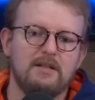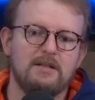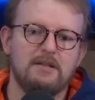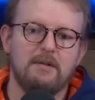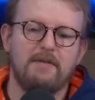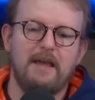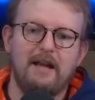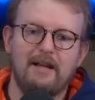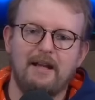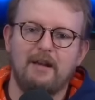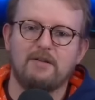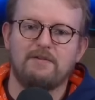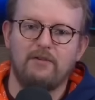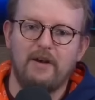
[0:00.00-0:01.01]
So that
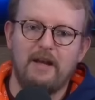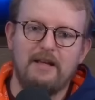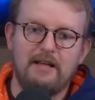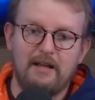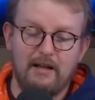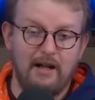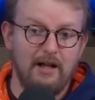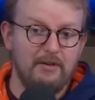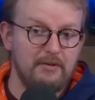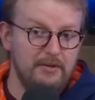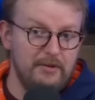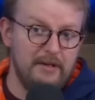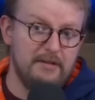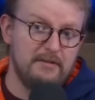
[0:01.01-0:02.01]
counts for any other
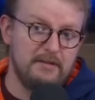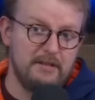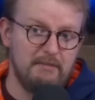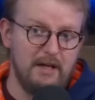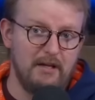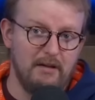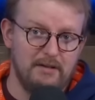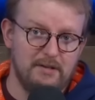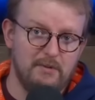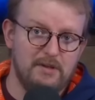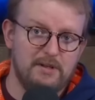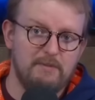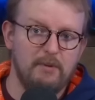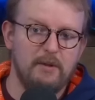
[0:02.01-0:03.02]
creatures that might also
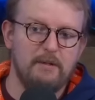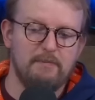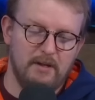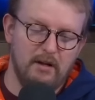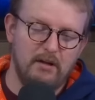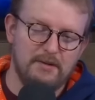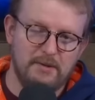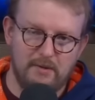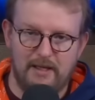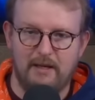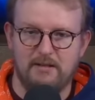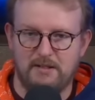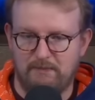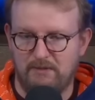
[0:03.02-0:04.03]
exploit, but also it
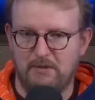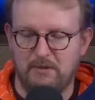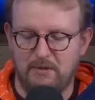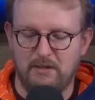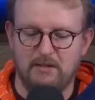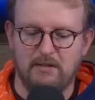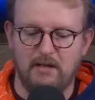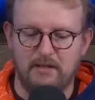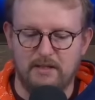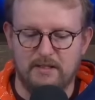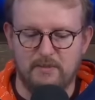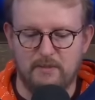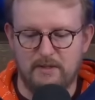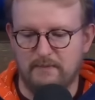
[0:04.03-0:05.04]
counts if you do it on
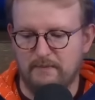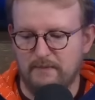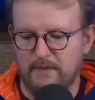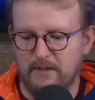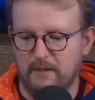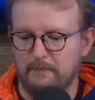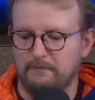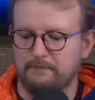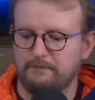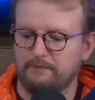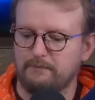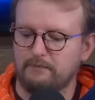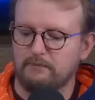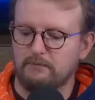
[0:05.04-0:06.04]
this one. So,
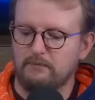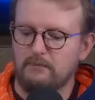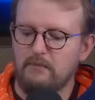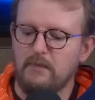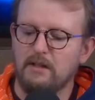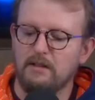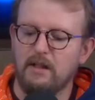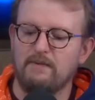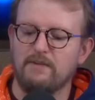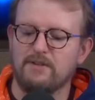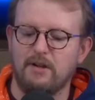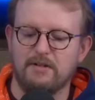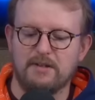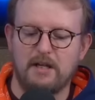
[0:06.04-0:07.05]
love
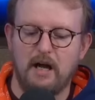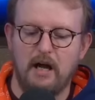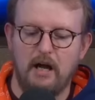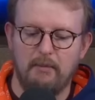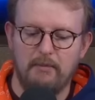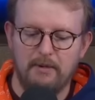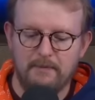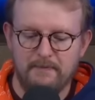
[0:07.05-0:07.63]
Skull Scob.